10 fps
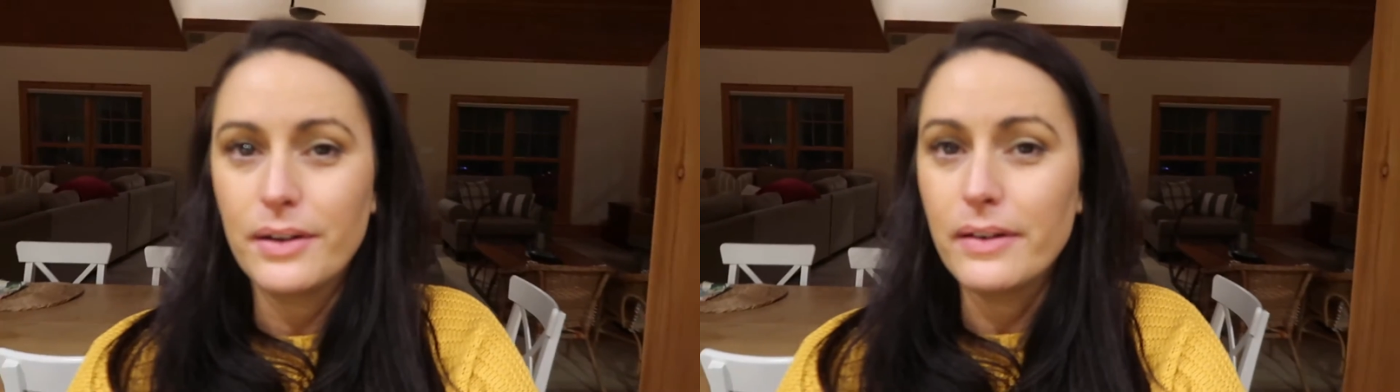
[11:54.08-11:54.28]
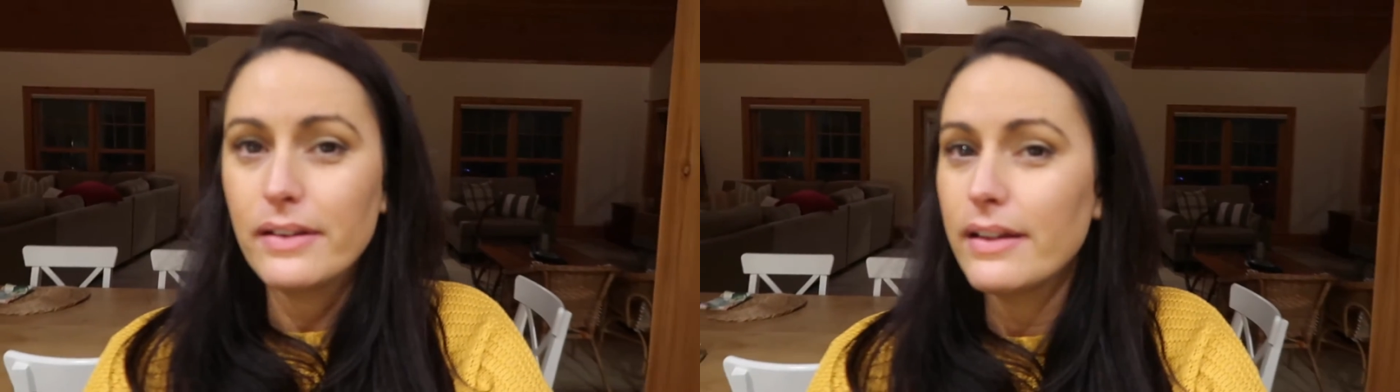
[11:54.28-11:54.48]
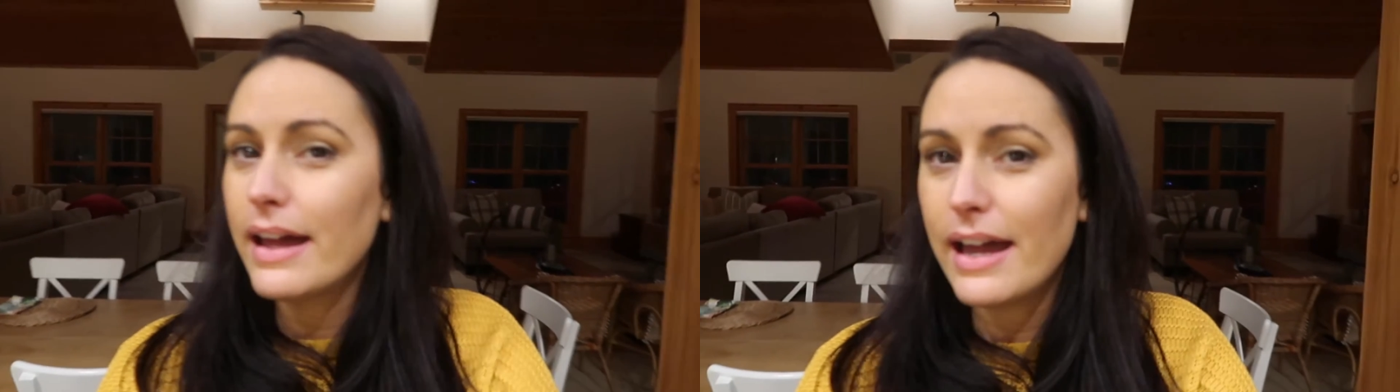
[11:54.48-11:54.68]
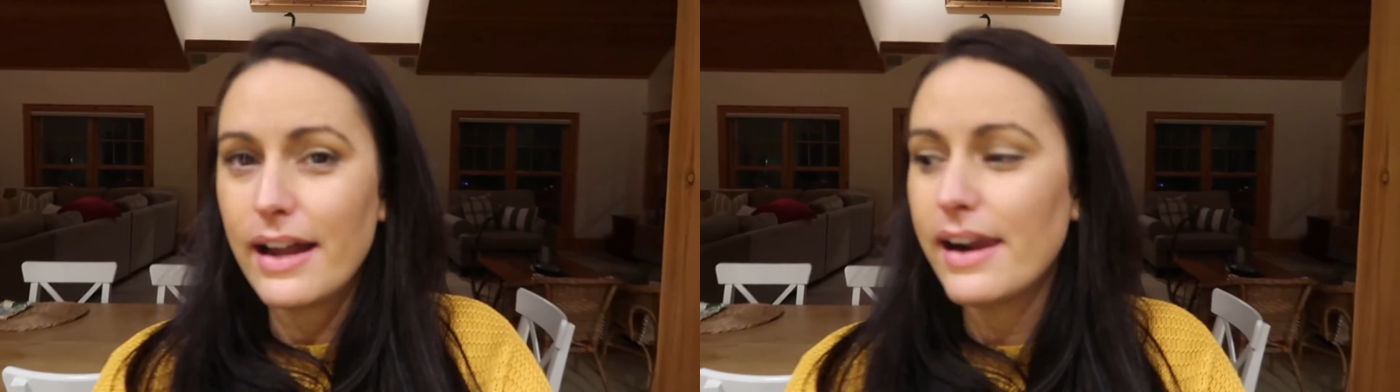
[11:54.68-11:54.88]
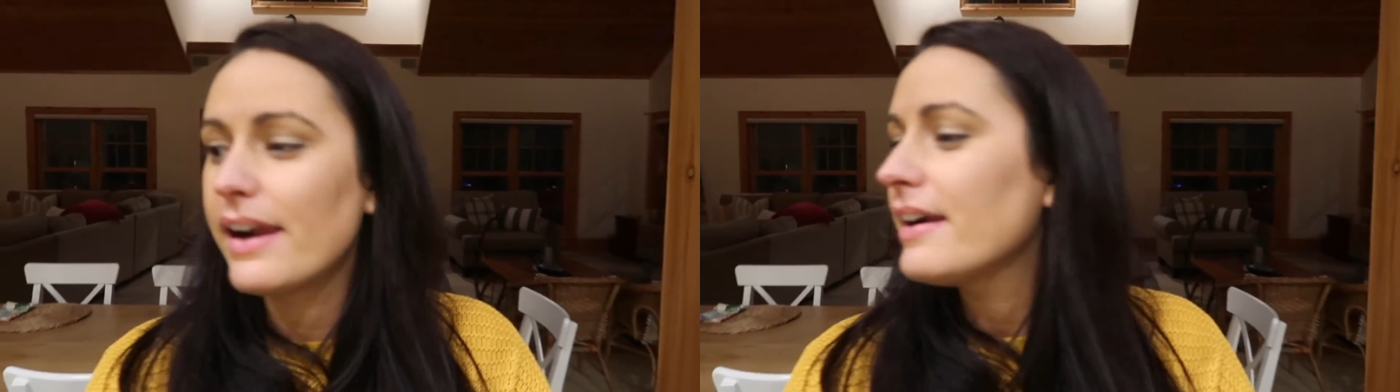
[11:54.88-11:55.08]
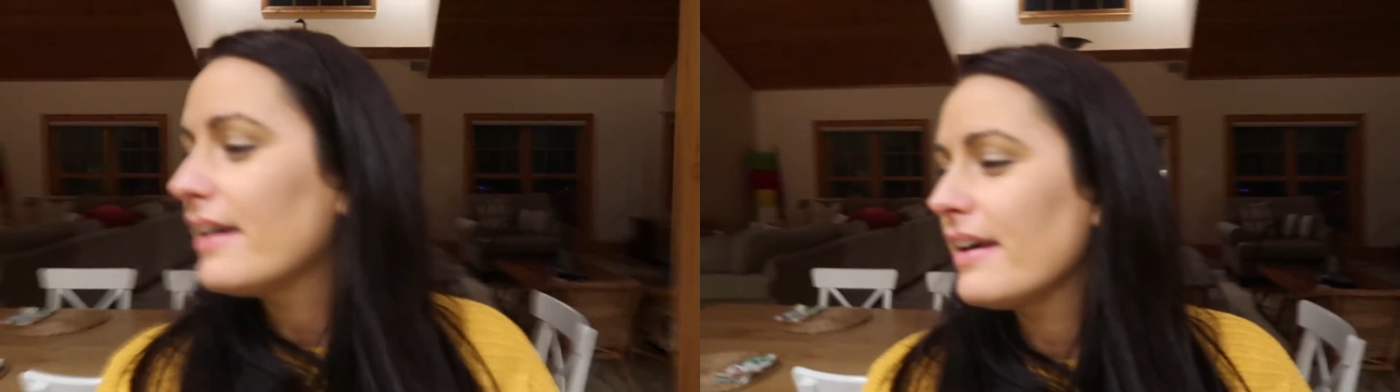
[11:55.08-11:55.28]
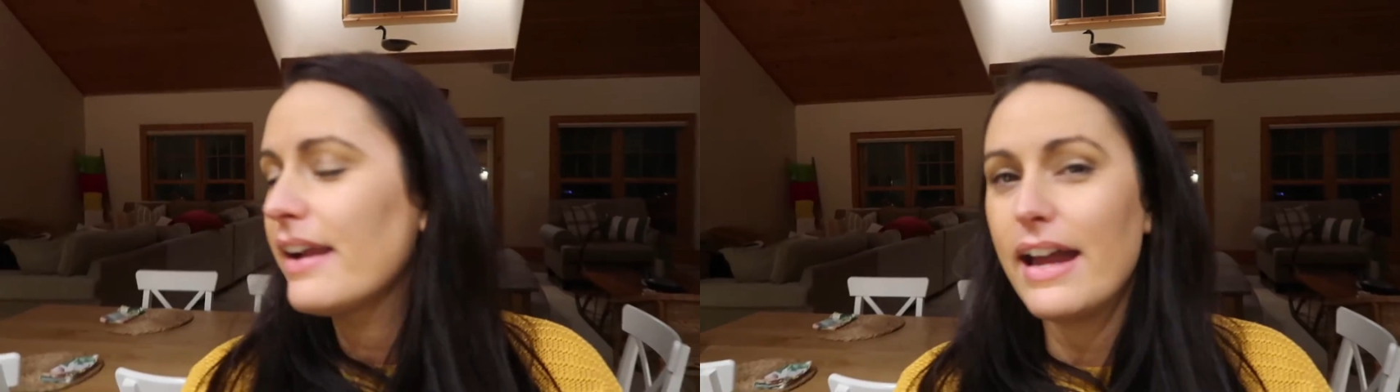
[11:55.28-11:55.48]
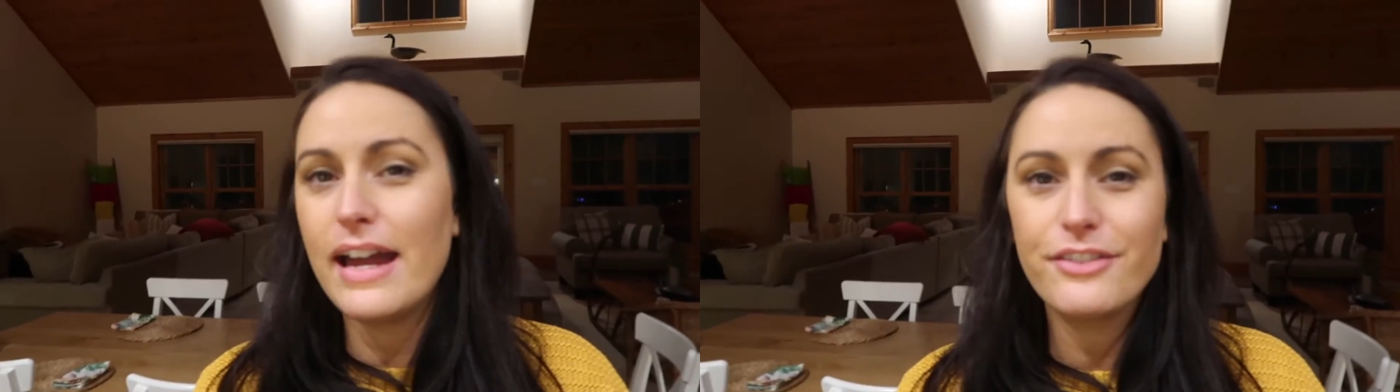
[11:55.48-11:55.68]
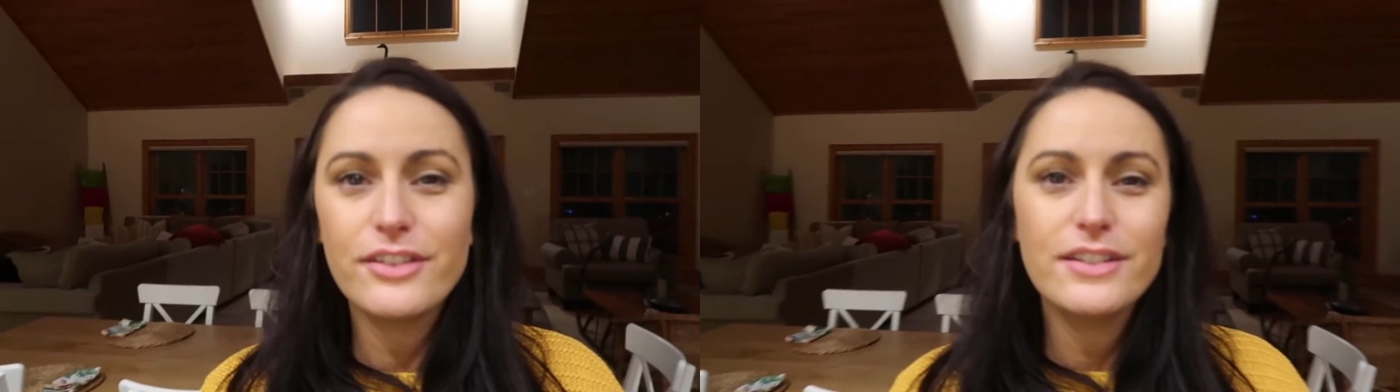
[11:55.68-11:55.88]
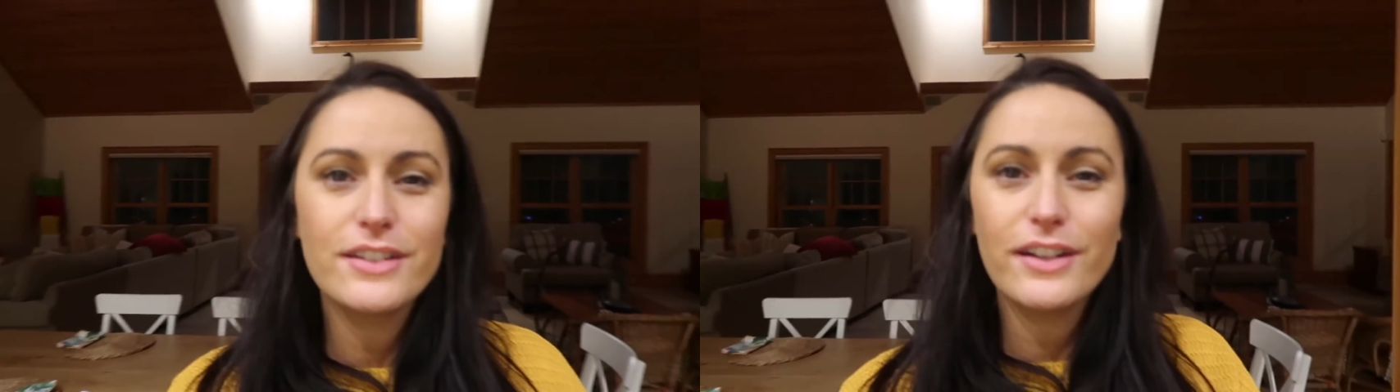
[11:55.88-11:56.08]
oh, well, after
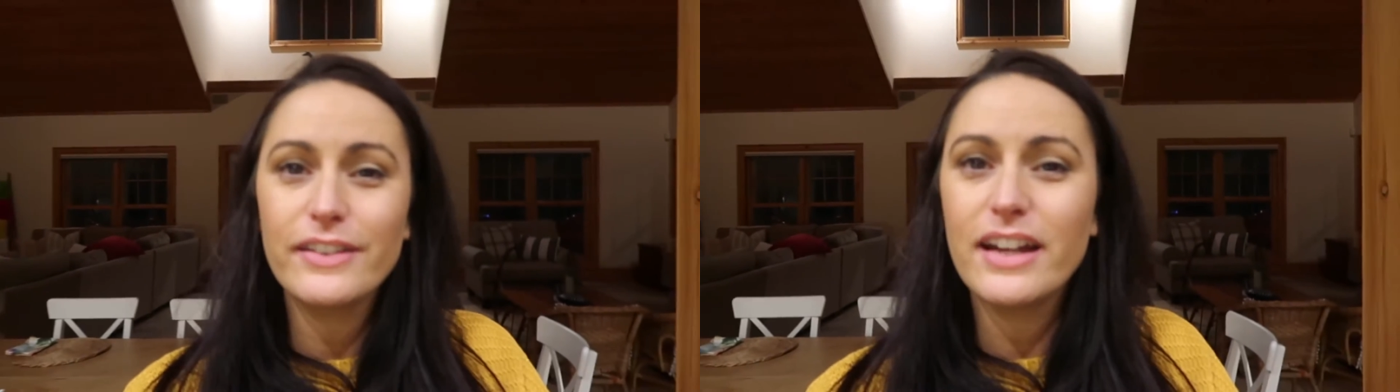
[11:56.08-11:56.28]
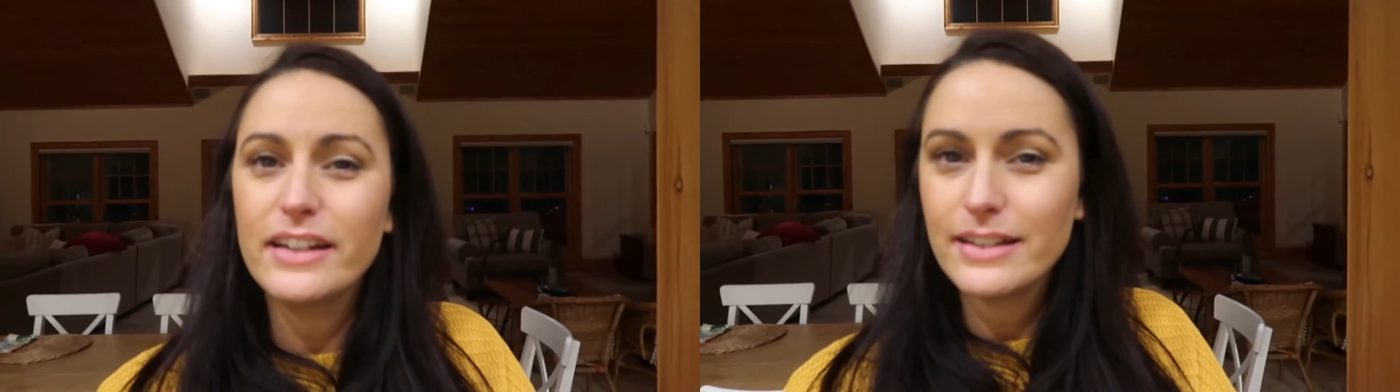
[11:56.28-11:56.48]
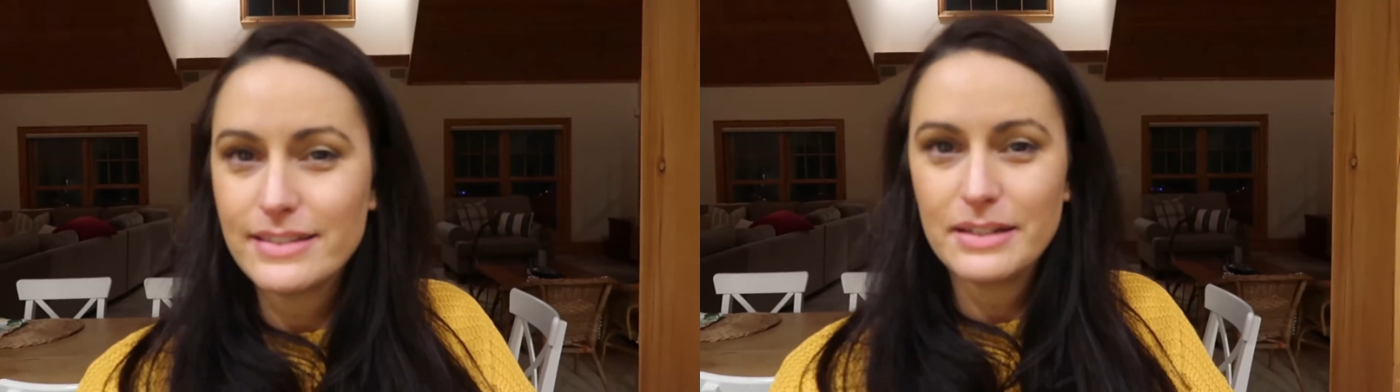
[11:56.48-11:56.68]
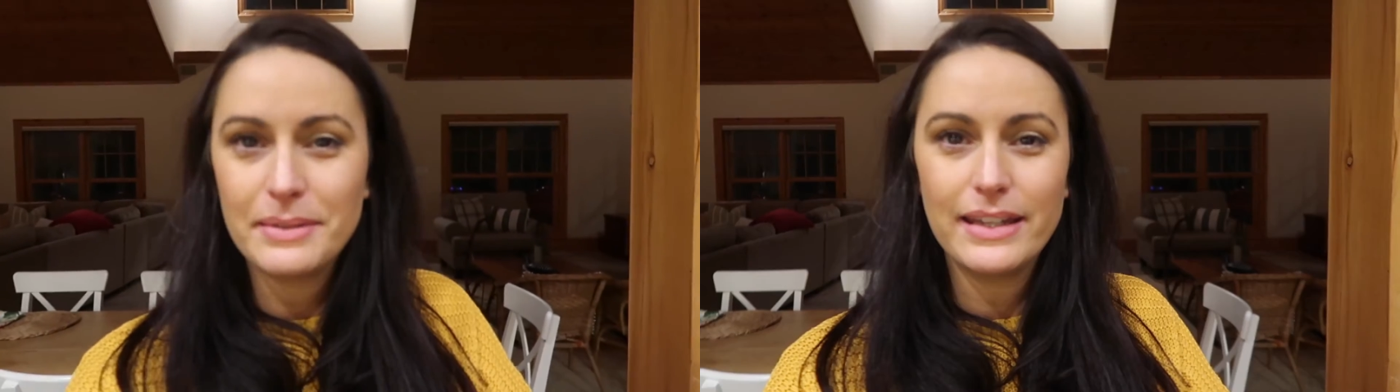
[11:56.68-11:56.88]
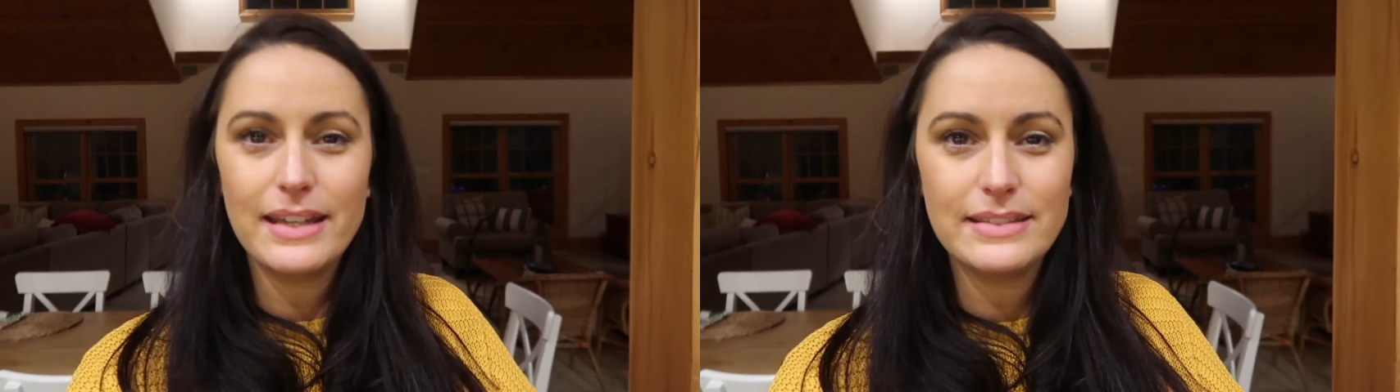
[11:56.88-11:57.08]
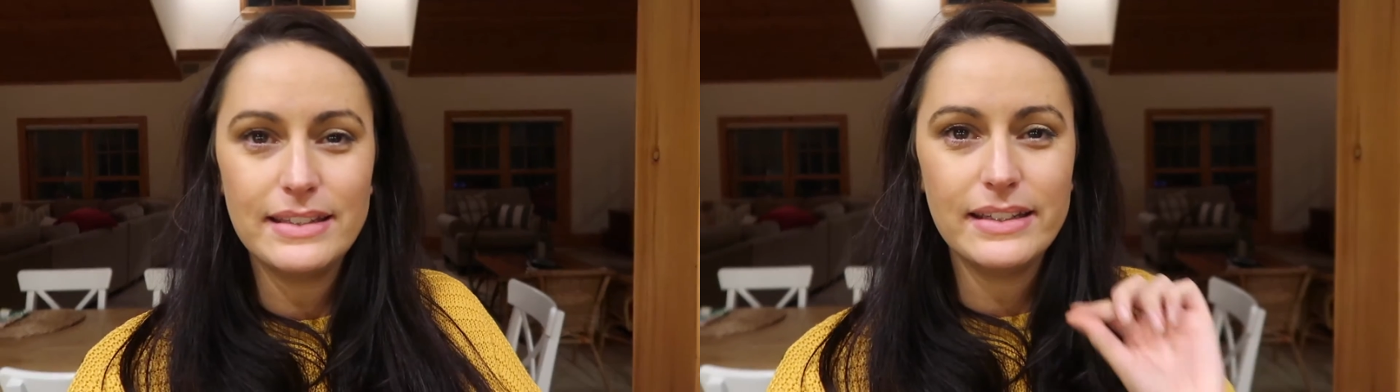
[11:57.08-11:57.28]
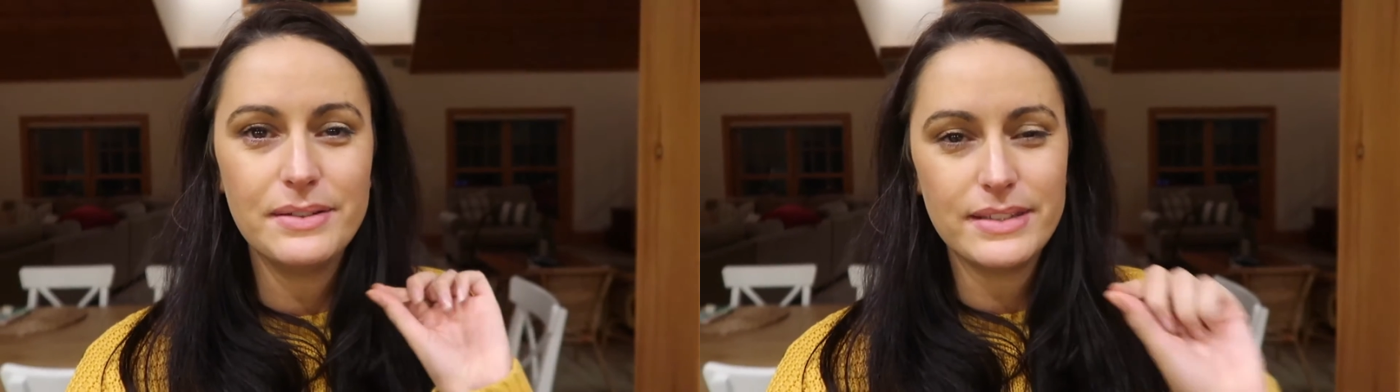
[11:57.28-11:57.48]
I took all the onions out of my quesadilla,